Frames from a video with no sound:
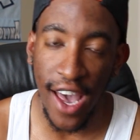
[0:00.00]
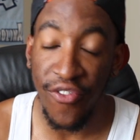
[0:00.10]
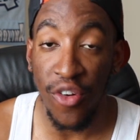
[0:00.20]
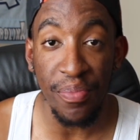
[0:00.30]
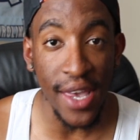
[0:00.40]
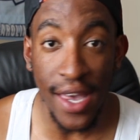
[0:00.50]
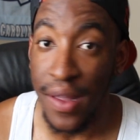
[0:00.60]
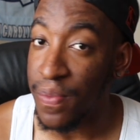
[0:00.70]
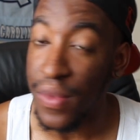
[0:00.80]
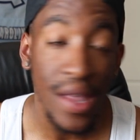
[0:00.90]
Like, for
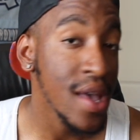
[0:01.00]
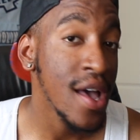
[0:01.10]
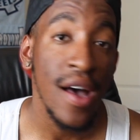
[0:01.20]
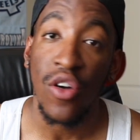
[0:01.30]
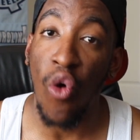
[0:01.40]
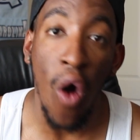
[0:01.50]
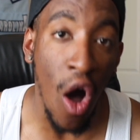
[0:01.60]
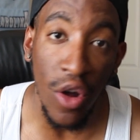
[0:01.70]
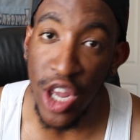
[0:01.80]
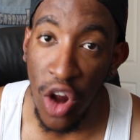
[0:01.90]
me,
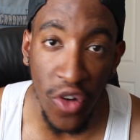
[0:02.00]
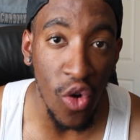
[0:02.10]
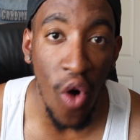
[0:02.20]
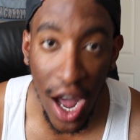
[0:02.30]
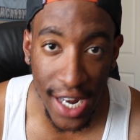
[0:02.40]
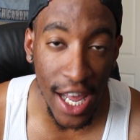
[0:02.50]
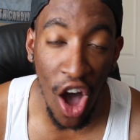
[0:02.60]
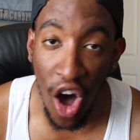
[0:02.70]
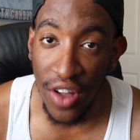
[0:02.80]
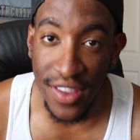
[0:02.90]
quality over quantity
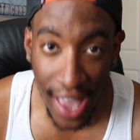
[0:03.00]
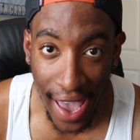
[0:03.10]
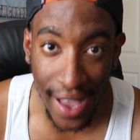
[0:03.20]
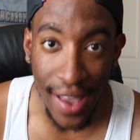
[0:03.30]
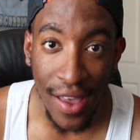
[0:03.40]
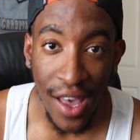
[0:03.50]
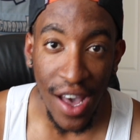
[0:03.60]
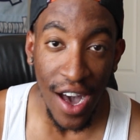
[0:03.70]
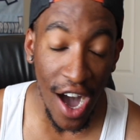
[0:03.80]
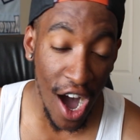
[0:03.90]
all day.
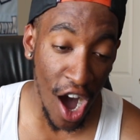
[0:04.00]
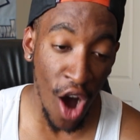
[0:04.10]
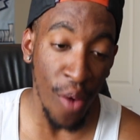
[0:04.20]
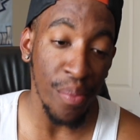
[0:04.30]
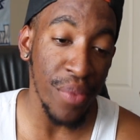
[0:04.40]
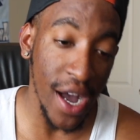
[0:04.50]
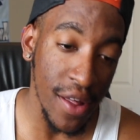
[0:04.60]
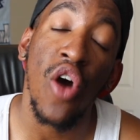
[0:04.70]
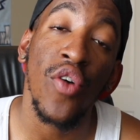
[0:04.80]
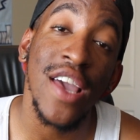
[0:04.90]

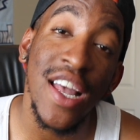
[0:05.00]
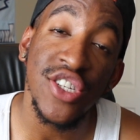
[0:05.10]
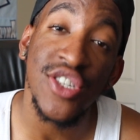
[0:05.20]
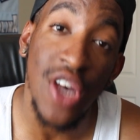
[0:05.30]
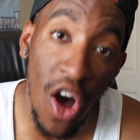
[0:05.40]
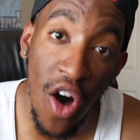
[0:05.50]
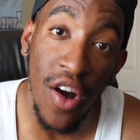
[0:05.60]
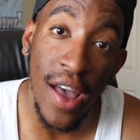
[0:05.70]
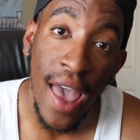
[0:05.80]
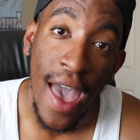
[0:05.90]
But, yo, each
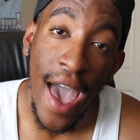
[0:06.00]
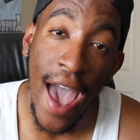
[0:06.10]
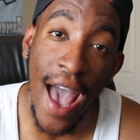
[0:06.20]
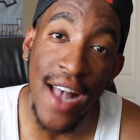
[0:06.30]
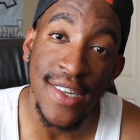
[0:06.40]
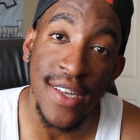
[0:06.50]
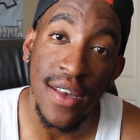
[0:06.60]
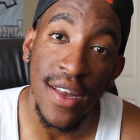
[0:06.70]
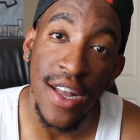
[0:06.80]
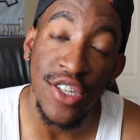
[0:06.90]
song
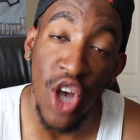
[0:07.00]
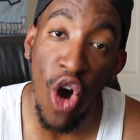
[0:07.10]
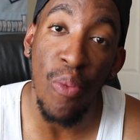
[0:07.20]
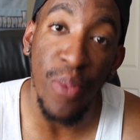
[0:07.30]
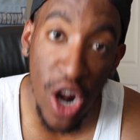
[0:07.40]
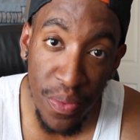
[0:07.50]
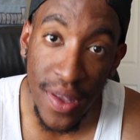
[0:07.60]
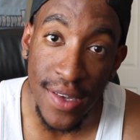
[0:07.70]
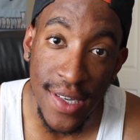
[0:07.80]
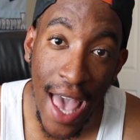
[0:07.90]
has its own
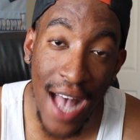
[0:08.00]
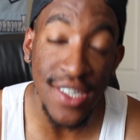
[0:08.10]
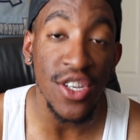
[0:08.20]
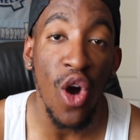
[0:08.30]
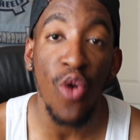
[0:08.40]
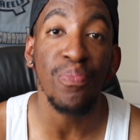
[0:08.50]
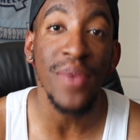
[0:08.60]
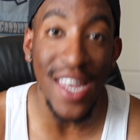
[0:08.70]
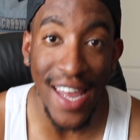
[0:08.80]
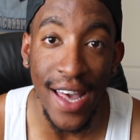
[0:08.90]
purpose, has its own
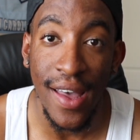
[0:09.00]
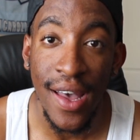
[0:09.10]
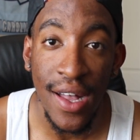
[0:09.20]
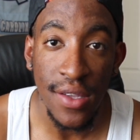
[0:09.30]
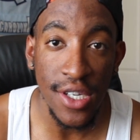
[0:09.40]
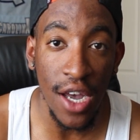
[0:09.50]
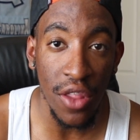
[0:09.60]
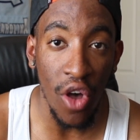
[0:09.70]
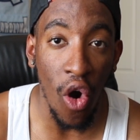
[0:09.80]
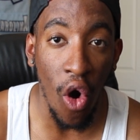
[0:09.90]
meaning
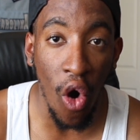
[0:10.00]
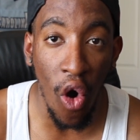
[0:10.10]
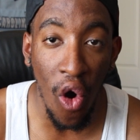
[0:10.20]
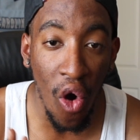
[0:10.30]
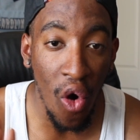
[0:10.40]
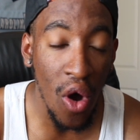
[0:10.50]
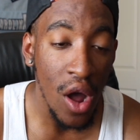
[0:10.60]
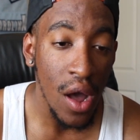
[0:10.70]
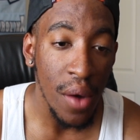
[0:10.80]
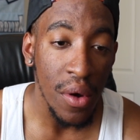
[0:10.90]
to the whole,
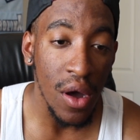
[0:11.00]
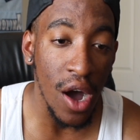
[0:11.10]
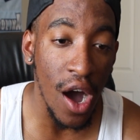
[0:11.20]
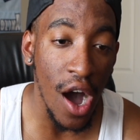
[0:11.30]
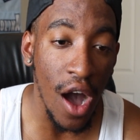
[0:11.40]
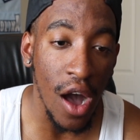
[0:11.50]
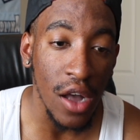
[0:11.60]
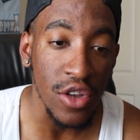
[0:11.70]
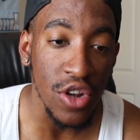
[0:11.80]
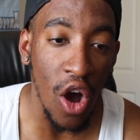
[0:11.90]

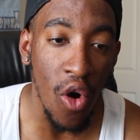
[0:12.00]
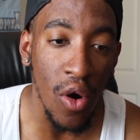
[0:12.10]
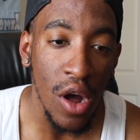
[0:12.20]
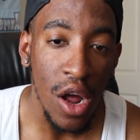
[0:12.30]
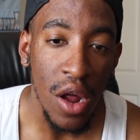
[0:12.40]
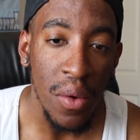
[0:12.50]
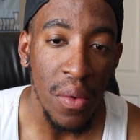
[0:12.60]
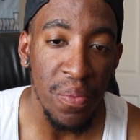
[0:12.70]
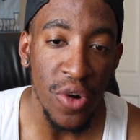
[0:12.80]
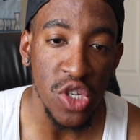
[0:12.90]
you know,
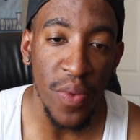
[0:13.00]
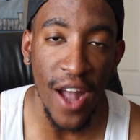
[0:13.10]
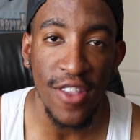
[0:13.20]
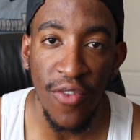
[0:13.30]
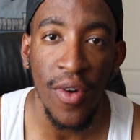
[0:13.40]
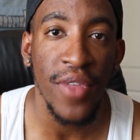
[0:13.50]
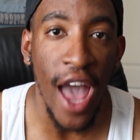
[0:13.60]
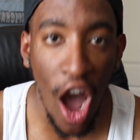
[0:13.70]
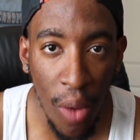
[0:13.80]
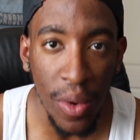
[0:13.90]
perspective of the
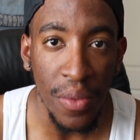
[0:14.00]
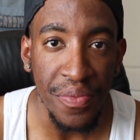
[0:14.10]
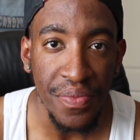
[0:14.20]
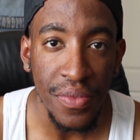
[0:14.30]
album.